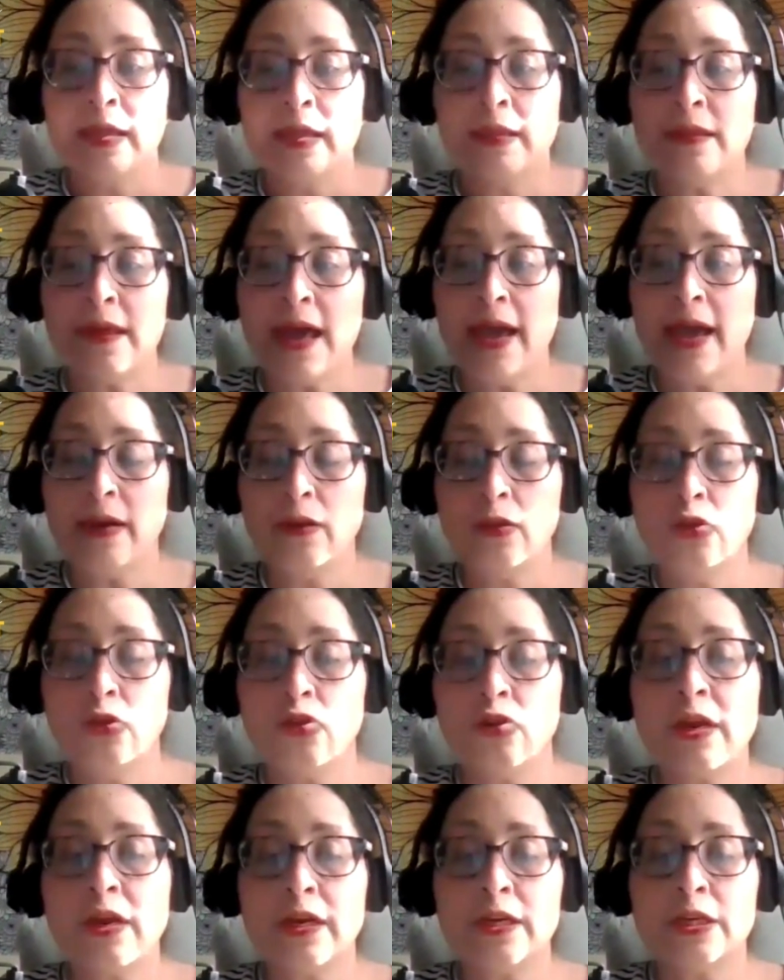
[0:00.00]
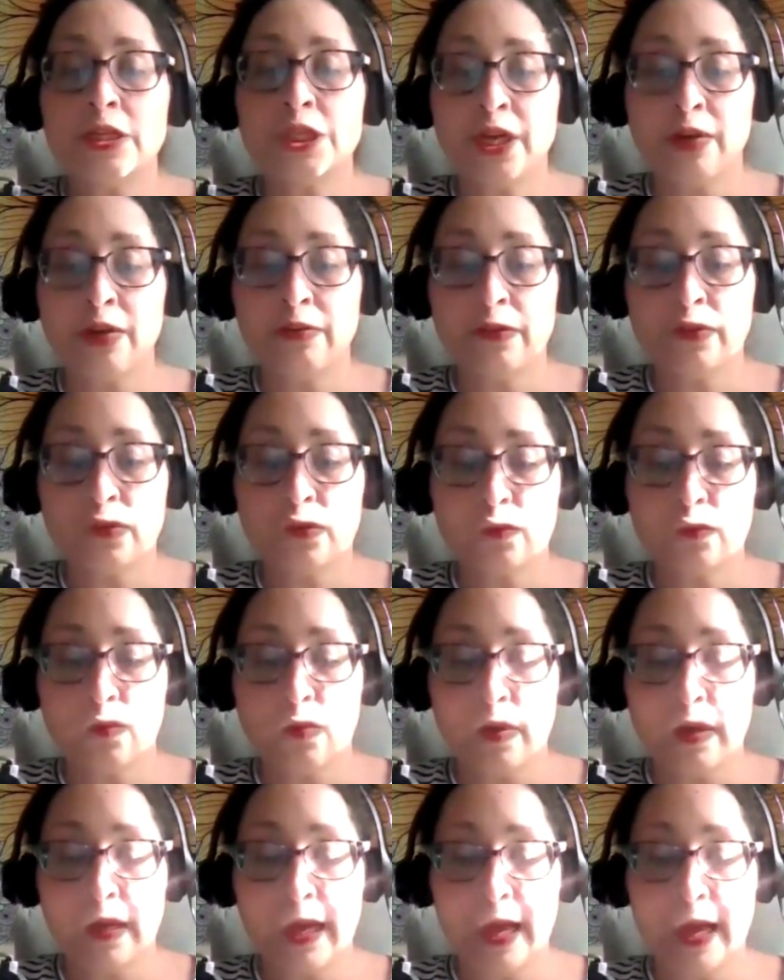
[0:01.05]
that you're going to share the
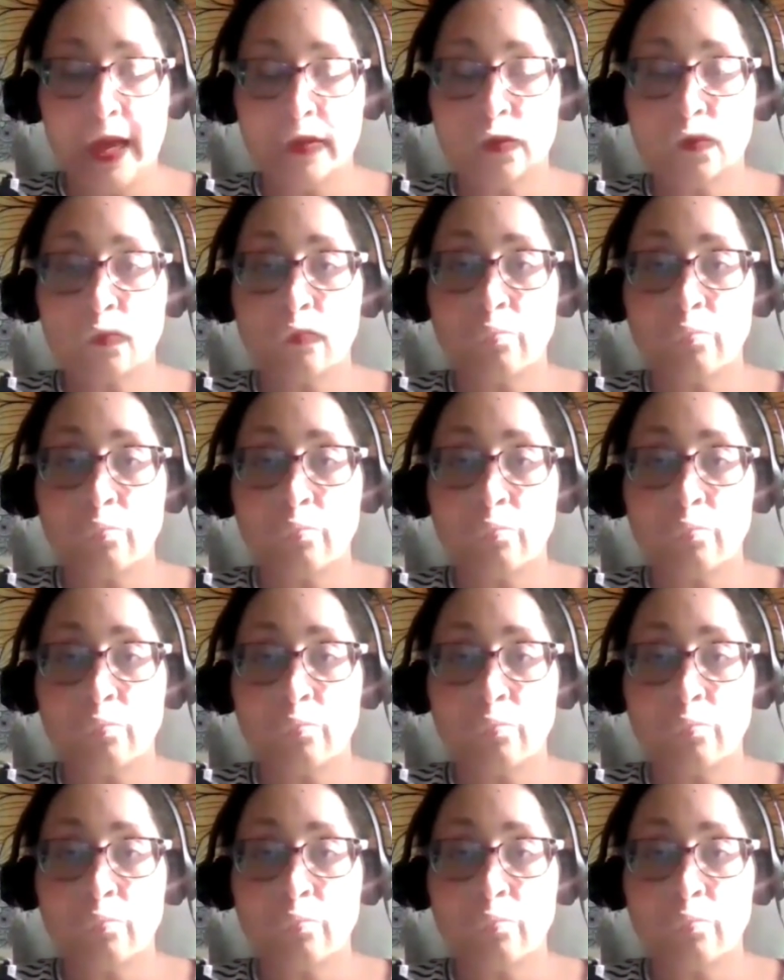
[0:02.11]
story as